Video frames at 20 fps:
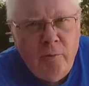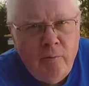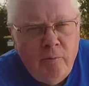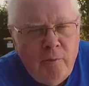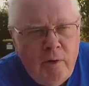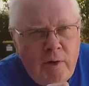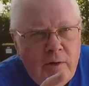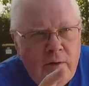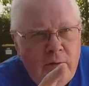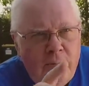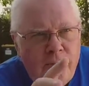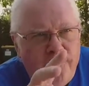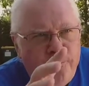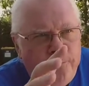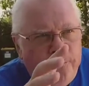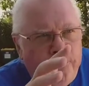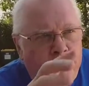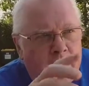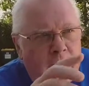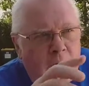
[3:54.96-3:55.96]
and
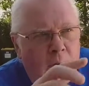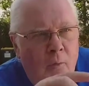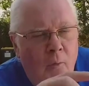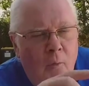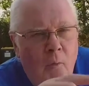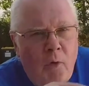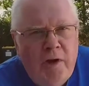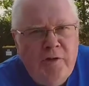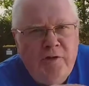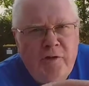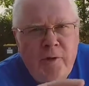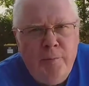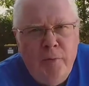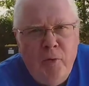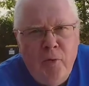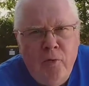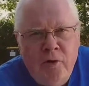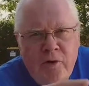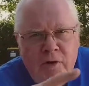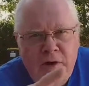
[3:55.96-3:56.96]
where's the
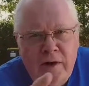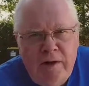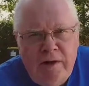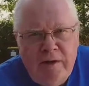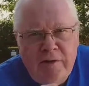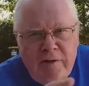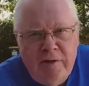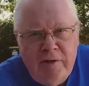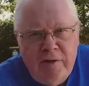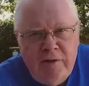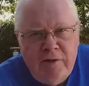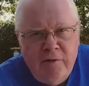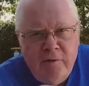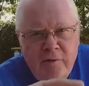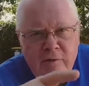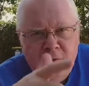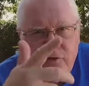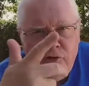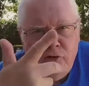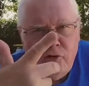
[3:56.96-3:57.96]
Balkan link to this?
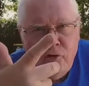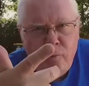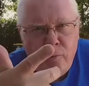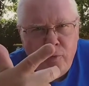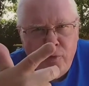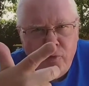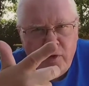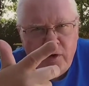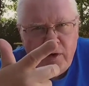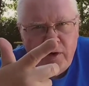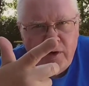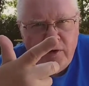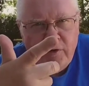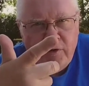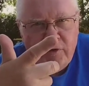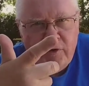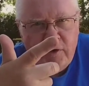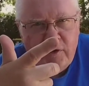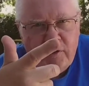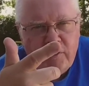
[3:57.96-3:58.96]
There's two Balkan links
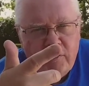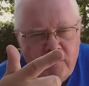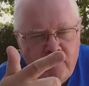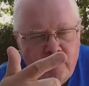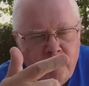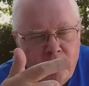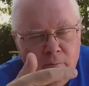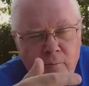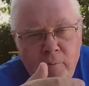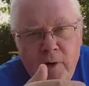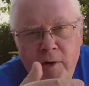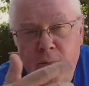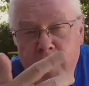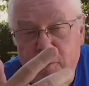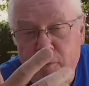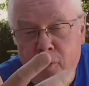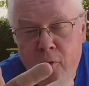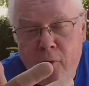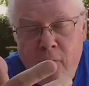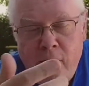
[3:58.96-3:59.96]
to this, maybe more.